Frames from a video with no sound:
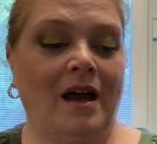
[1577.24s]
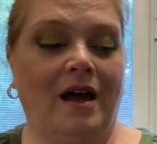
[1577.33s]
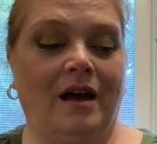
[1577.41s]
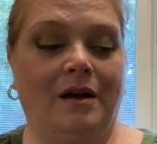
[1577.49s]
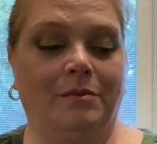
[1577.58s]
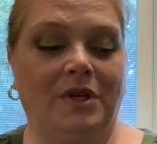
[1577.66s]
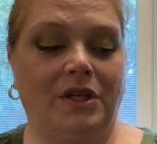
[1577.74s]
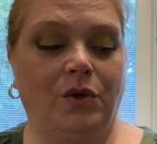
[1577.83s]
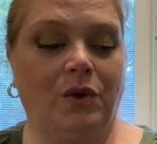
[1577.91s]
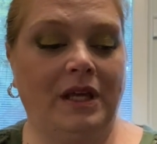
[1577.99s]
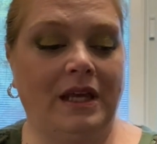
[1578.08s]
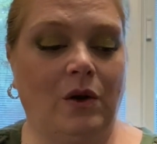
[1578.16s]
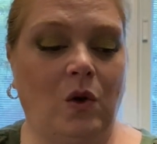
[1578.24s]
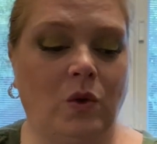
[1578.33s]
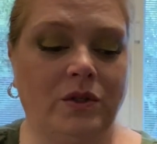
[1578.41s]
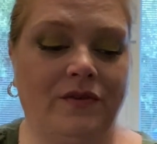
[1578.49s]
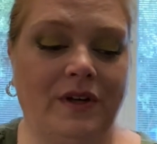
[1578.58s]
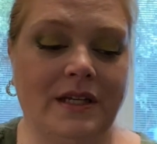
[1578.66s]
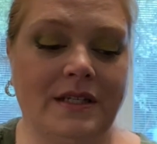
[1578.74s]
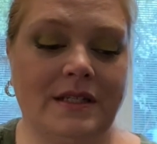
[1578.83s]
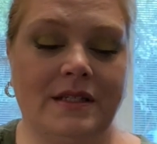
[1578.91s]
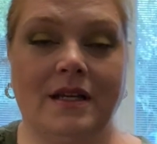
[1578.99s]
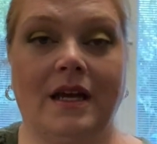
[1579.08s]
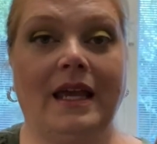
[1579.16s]
You can get a hold of
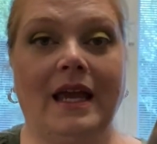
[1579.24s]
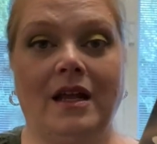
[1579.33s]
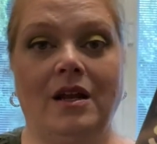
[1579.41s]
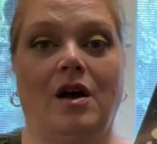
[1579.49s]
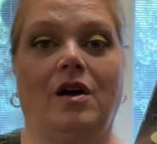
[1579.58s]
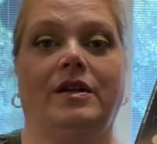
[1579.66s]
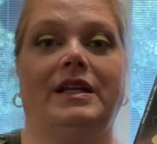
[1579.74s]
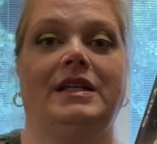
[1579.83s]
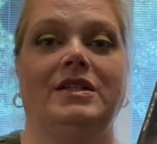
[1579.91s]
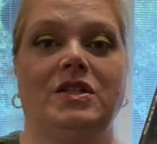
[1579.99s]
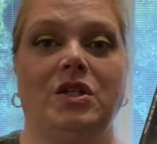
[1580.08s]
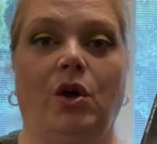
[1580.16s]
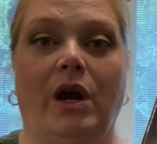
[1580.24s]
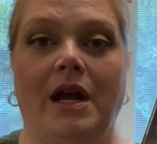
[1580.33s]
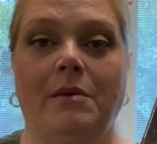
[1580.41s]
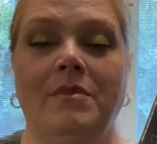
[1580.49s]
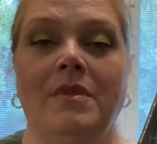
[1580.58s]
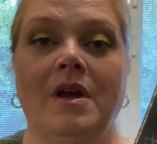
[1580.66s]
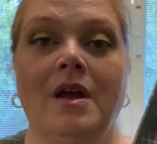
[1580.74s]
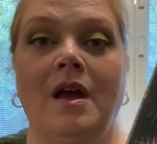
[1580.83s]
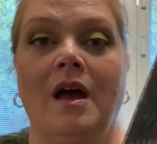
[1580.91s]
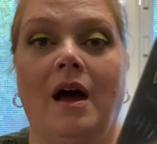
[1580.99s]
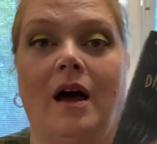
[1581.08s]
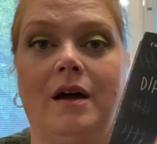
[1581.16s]
us again on Instagram.
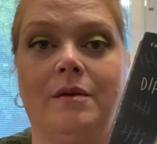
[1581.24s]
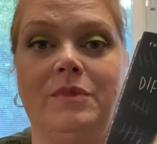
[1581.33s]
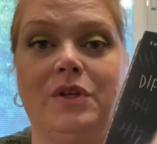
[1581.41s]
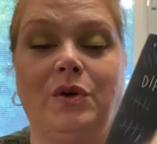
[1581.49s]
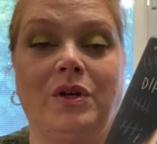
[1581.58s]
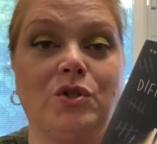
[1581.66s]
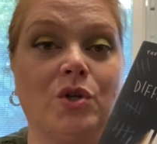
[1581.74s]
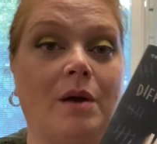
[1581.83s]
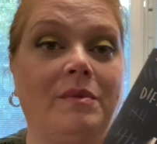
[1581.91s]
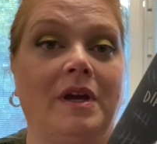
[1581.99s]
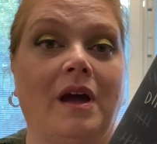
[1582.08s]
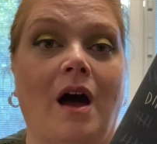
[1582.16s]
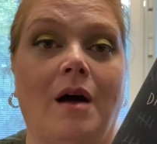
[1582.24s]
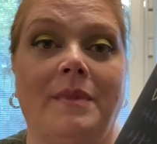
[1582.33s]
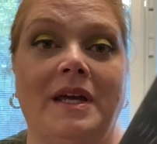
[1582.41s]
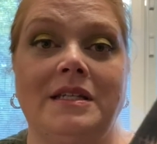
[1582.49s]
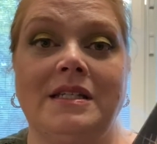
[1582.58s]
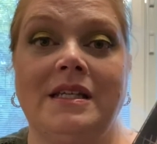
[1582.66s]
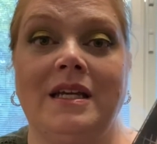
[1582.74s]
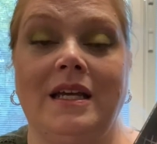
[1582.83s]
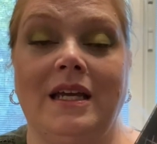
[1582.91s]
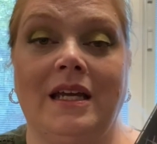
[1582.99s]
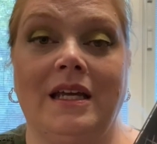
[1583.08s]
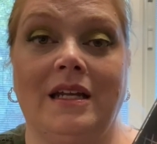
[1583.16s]
You can drop me a comment
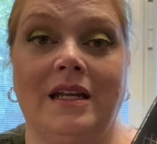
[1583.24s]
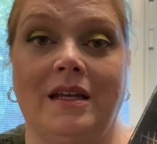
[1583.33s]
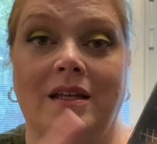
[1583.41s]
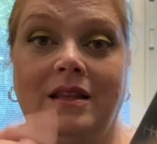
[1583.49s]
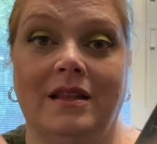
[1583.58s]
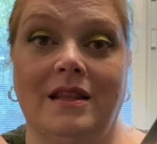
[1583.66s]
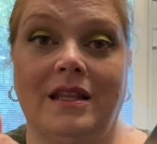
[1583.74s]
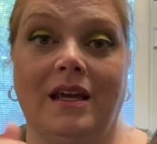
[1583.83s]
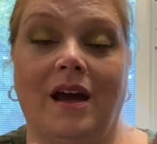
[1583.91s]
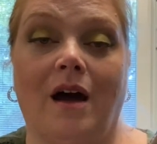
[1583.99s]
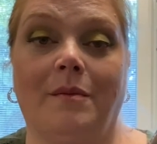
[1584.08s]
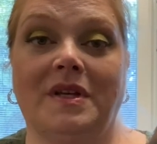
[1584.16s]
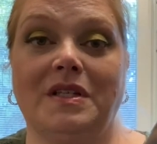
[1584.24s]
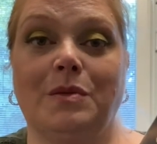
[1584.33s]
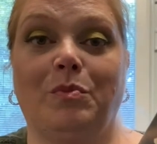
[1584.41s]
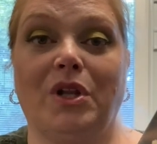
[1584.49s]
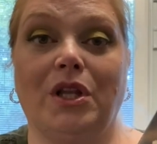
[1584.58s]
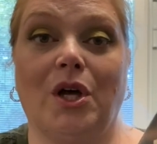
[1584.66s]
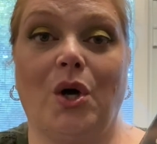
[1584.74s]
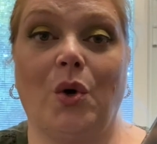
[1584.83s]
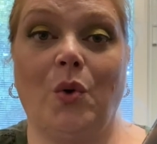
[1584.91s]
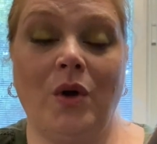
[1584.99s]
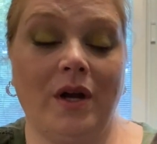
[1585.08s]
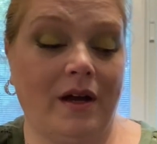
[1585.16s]
in the comments
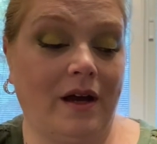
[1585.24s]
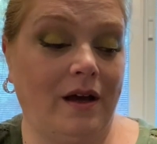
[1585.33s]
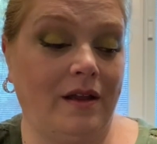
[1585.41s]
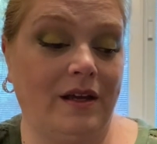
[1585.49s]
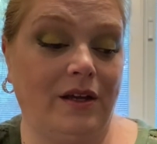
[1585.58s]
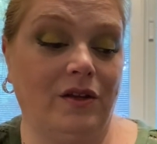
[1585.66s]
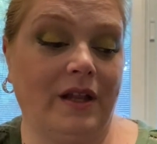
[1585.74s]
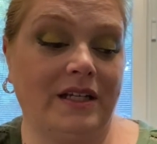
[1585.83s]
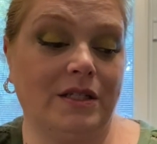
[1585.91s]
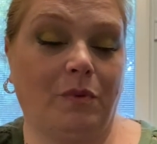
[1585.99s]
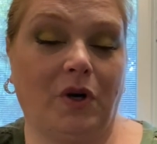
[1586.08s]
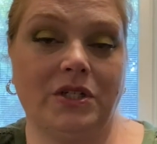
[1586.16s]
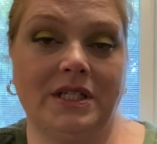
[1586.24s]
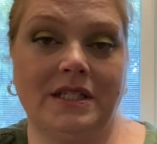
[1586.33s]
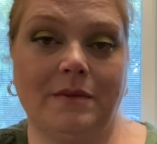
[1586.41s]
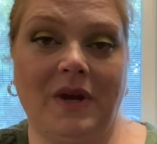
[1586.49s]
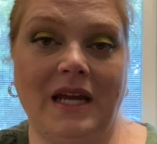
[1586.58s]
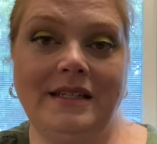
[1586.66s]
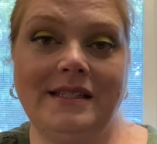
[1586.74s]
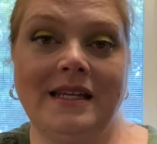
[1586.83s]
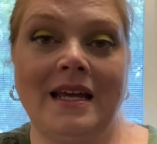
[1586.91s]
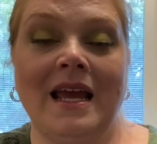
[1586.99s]
below that you'd like to participate.